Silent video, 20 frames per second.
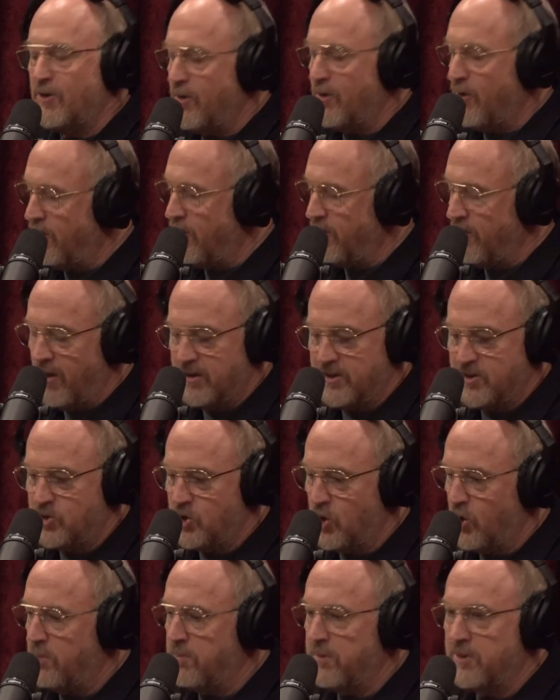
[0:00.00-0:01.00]

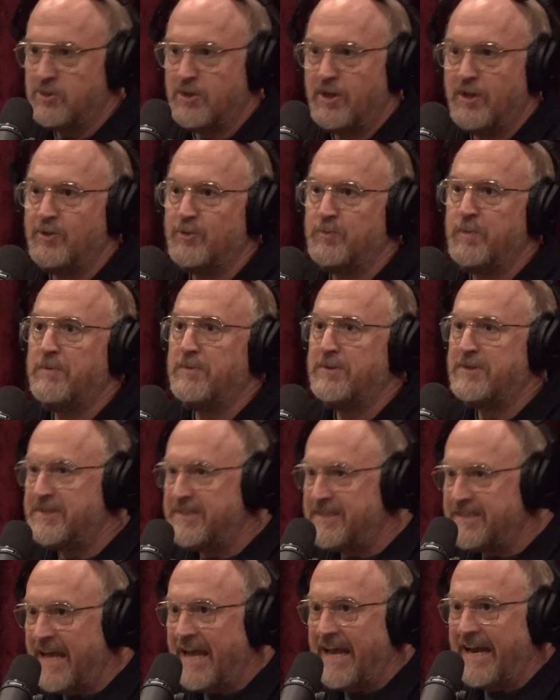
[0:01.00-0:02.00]
Joni Mitchell and all those people
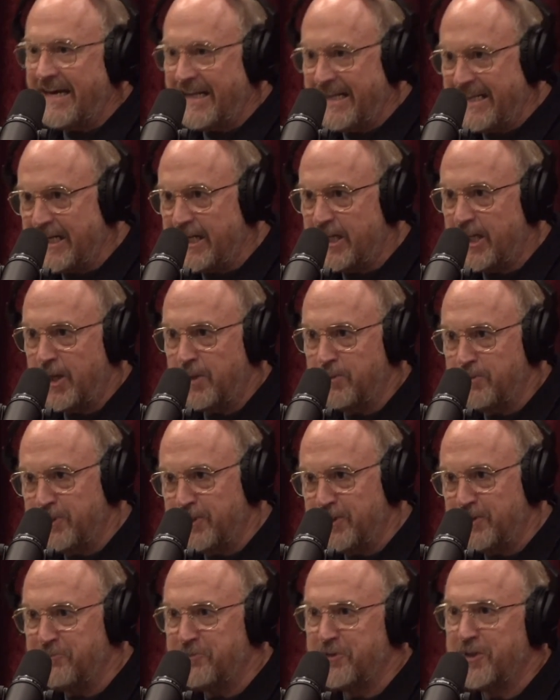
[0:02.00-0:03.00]
stayed in the clubs
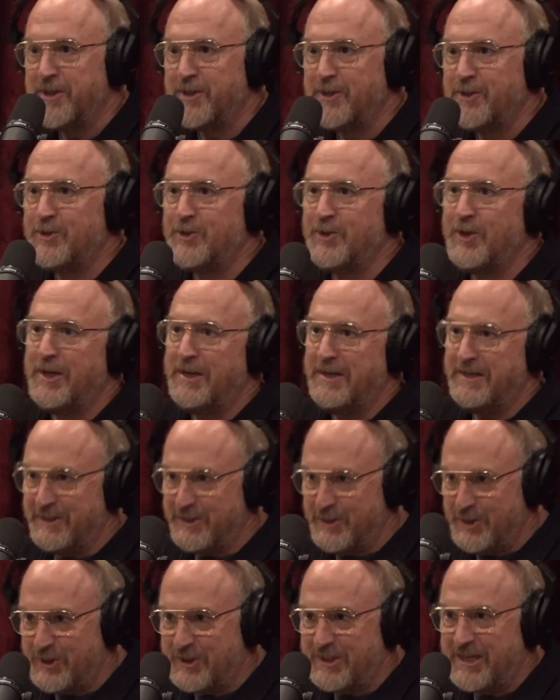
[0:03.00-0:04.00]
in the Village and
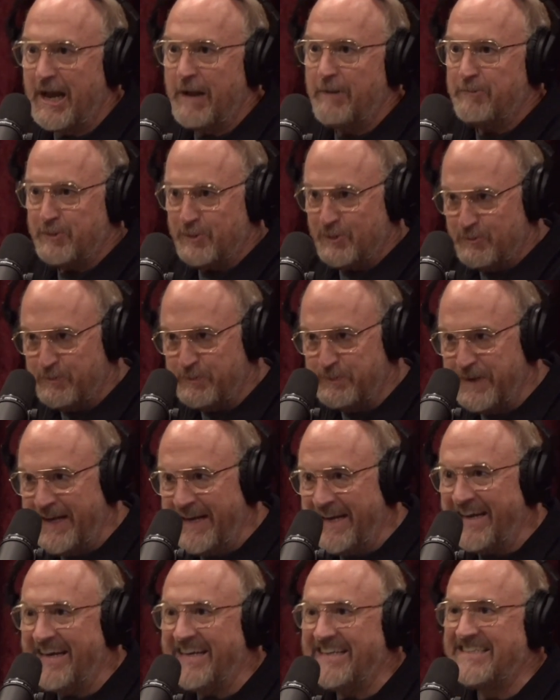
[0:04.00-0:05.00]
just kept
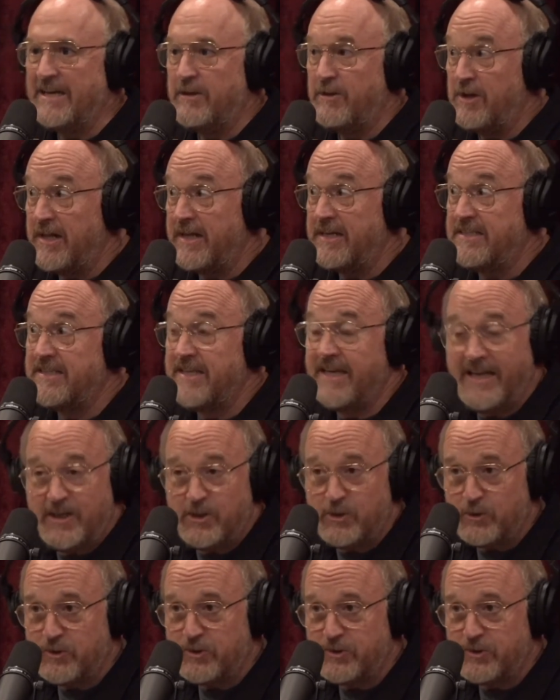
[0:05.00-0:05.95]
being an example. They're like teachers.